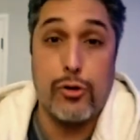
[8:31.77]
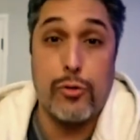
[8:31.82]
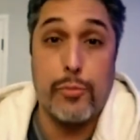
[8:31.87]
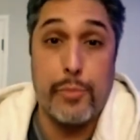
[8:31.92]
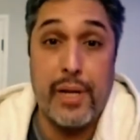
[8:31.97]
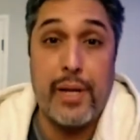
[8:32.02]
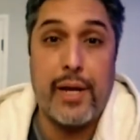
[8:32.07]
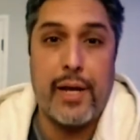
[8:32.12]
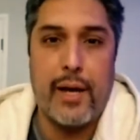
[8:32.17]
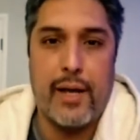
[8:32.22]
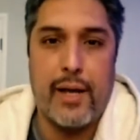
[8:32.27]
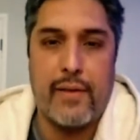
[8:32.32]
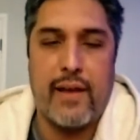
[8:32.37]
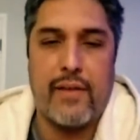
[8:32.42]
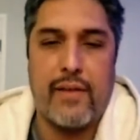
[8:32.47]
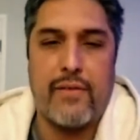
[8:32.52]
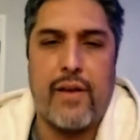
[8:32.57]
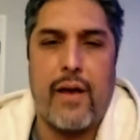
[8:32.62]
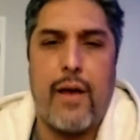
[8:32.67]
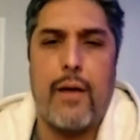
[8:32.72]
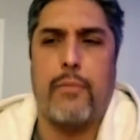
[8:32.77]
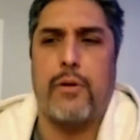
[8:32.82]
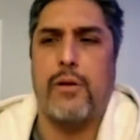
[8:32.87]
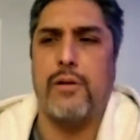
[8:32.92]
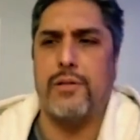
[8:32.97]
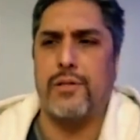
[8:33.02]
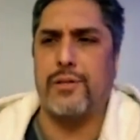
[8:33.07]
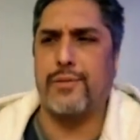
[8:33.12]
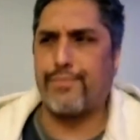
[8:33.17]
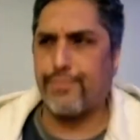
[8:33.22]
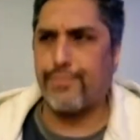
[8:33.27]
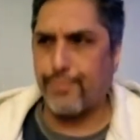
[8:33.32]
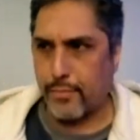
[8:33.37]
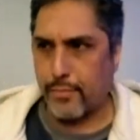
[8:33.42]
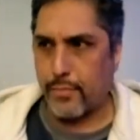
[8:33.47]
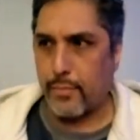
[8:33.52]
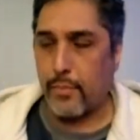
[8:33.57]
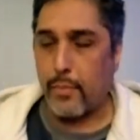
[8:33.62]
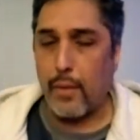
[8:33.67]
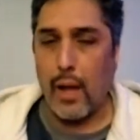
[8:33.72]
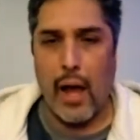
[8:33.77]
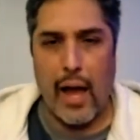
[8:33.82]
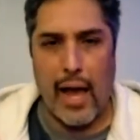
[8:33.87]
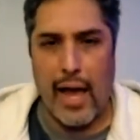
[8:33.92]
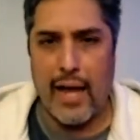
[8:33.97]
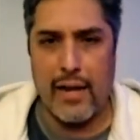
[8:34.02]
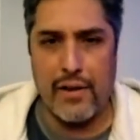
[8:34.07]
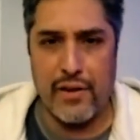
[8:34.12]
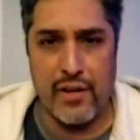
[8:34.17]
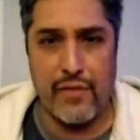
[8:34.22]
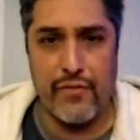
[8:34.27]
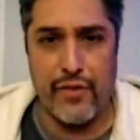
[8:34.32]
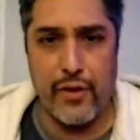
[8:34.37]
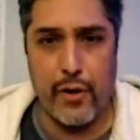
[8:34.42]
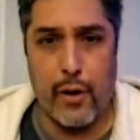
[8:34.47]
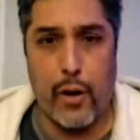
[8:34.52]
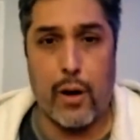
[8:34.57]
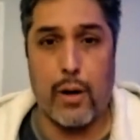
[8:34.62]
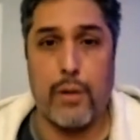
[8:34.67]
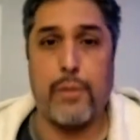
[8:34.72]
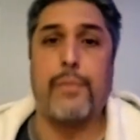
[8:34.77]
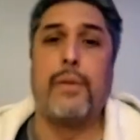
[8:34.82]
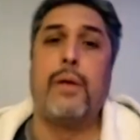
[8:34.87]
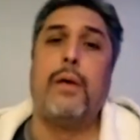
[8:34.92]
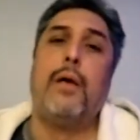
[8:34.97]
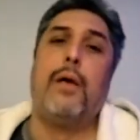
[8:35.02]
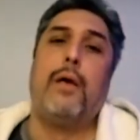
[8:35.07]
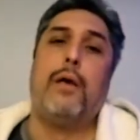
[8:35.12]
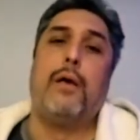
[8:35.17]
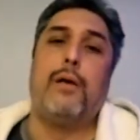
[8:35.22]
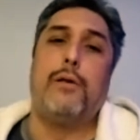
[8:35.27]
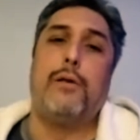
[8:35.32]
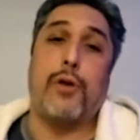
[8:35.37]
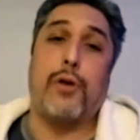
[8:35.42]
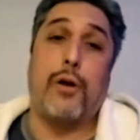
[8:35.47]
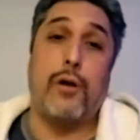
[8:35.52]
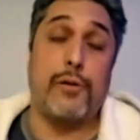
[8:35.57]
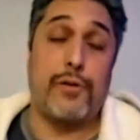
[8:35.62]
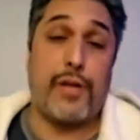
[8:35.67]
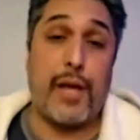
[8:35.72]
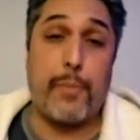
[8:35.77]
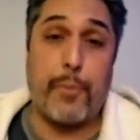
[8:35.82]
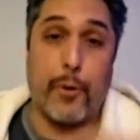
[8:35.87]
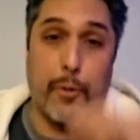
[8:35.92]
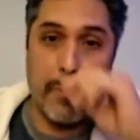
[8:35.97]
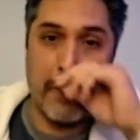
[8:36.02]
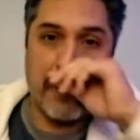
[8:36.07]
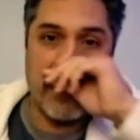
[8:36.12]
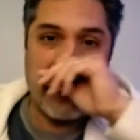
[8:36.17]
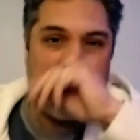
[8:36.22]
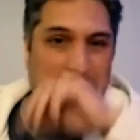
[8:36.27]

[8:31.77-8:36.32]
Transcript: media at that time because I had DVR, so on tape them,